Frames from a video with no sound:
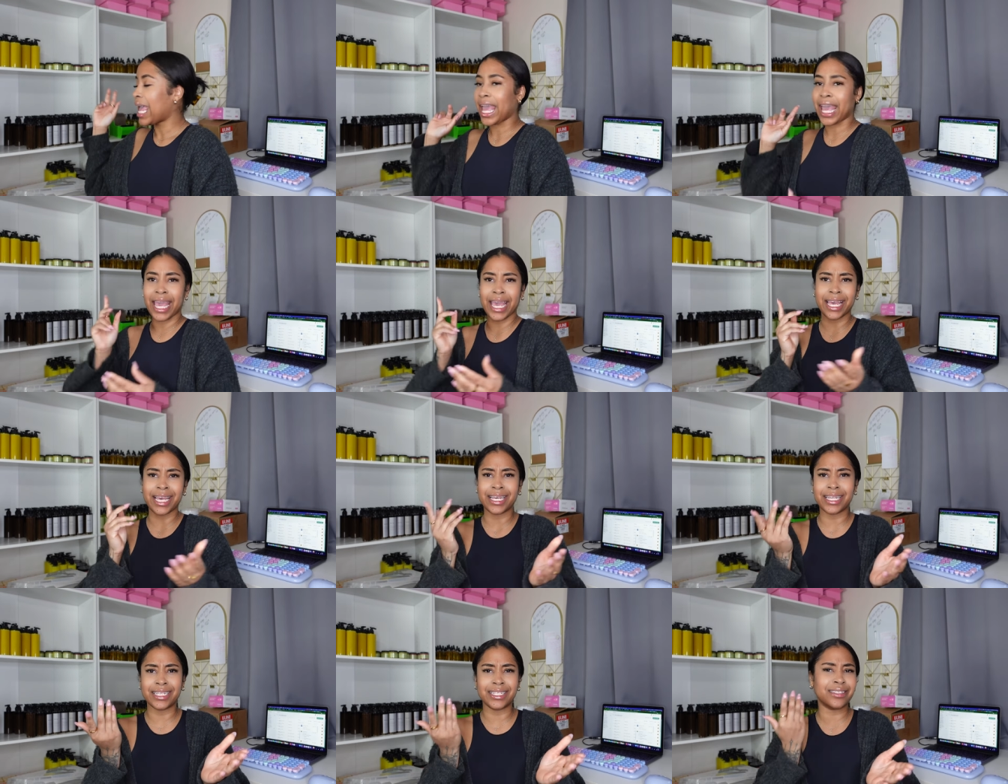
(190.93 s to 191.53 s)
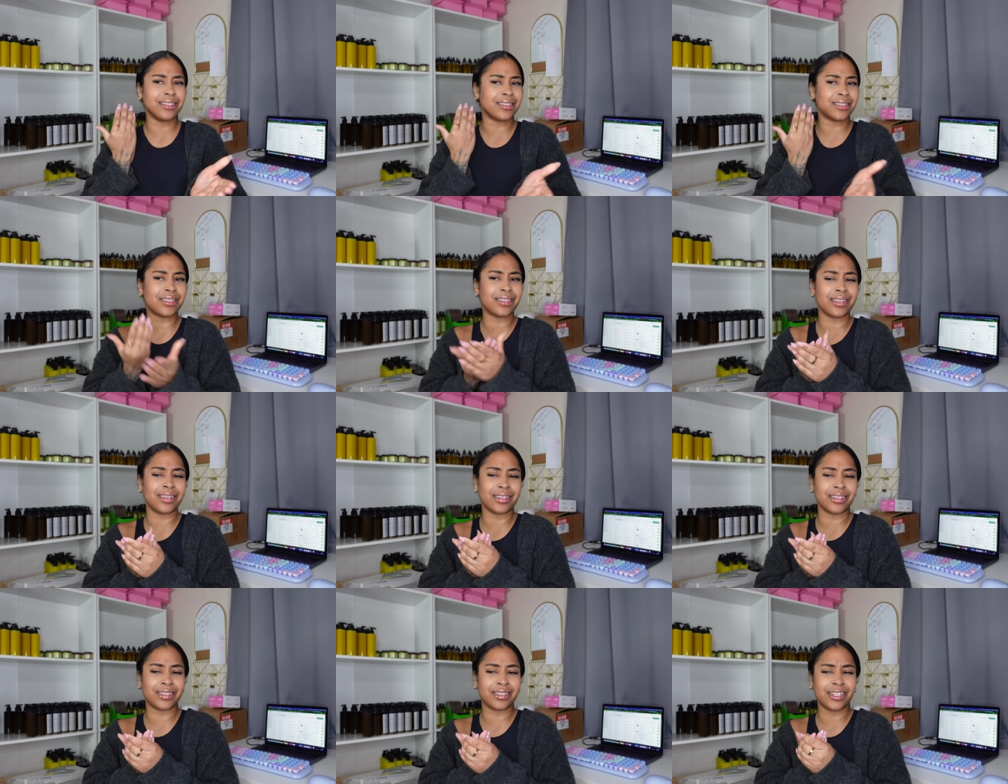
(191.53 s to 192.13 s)
And
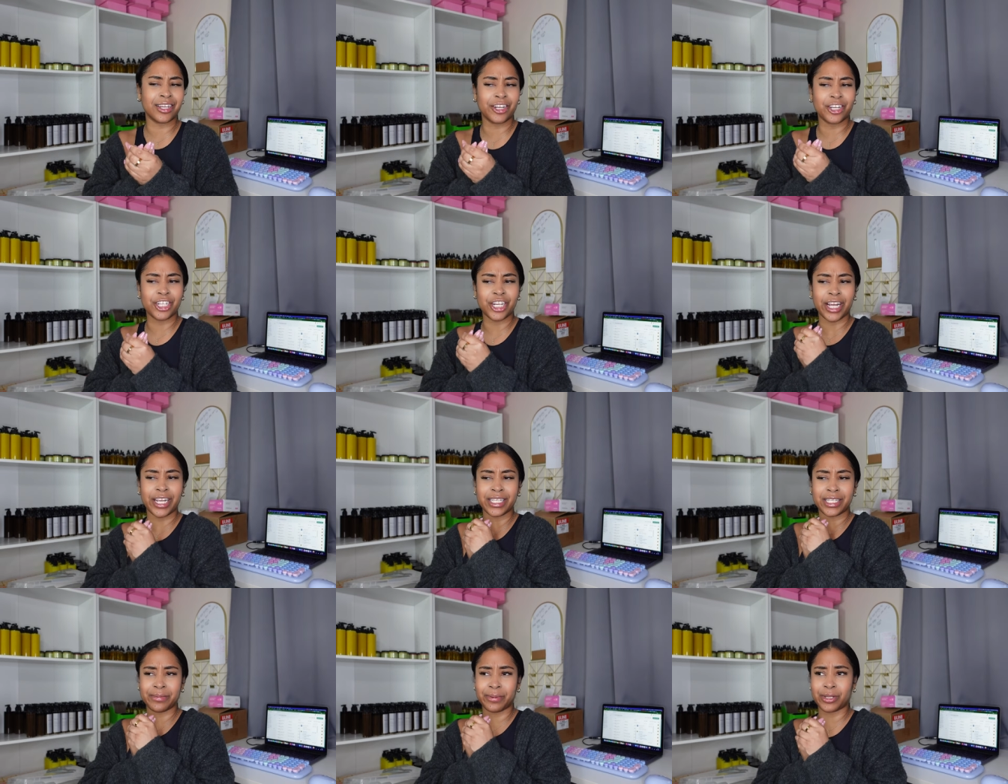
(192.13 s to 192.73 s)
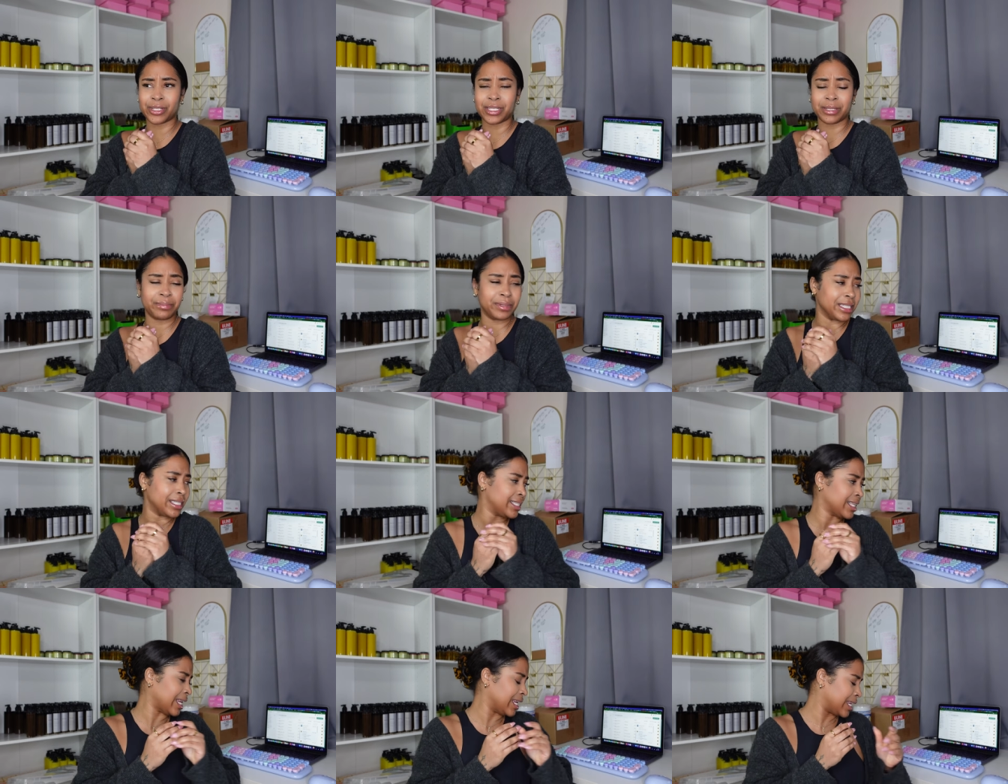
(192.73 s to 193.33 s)
Sticker Giant's supposed to
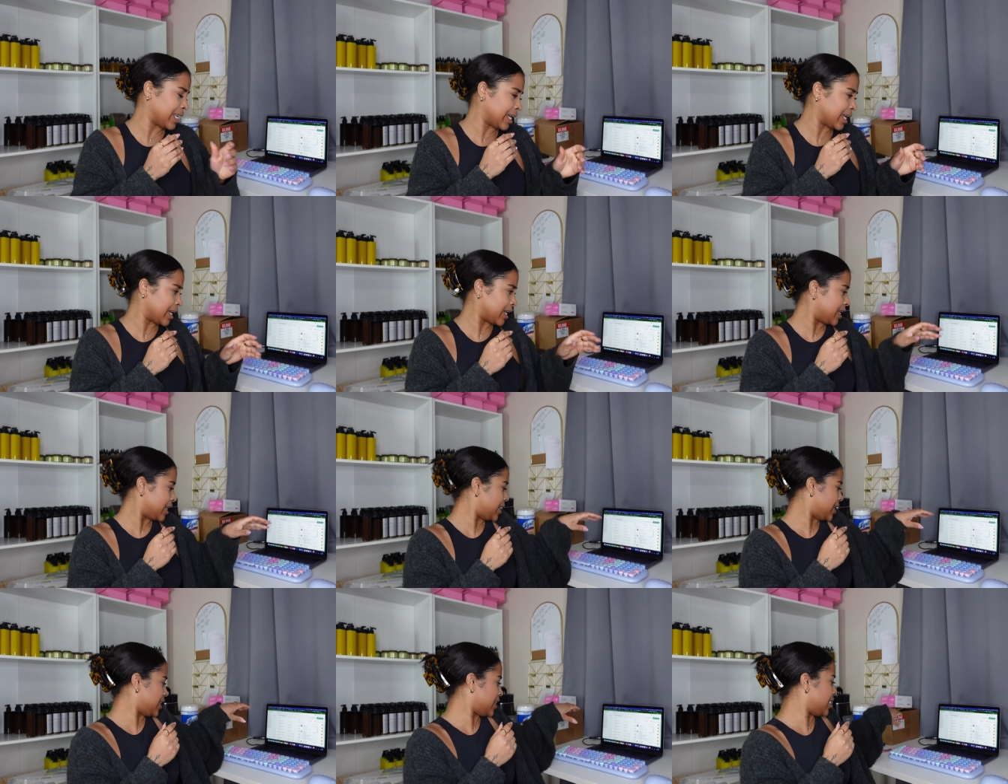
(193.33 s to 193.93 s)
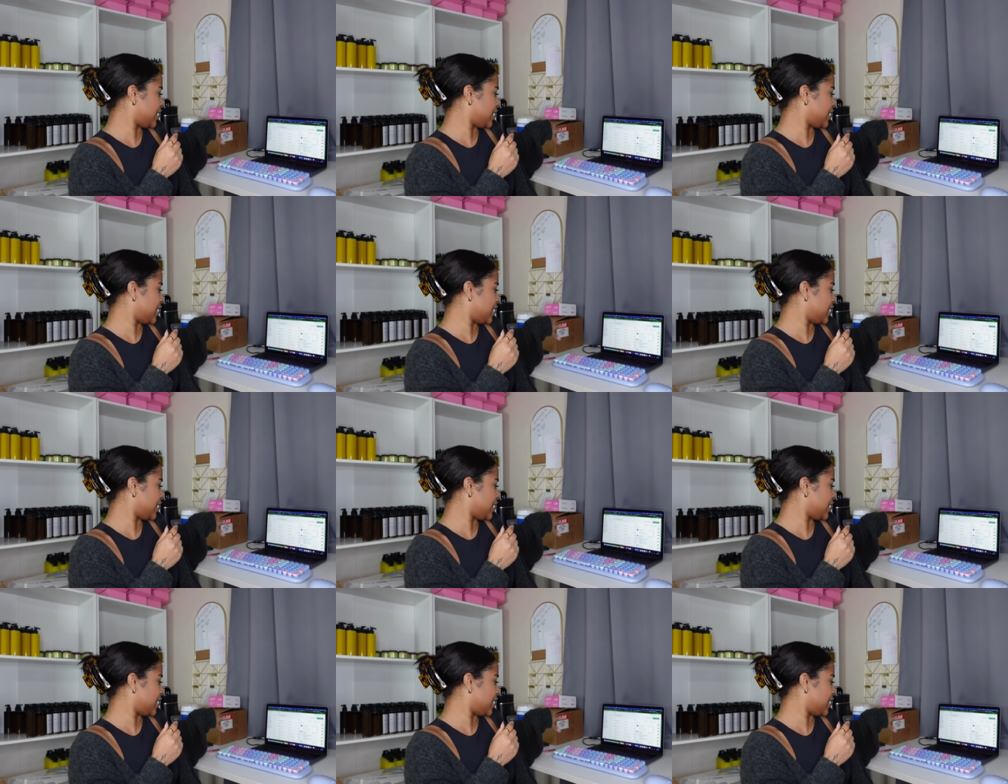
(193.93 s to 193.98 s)
be sending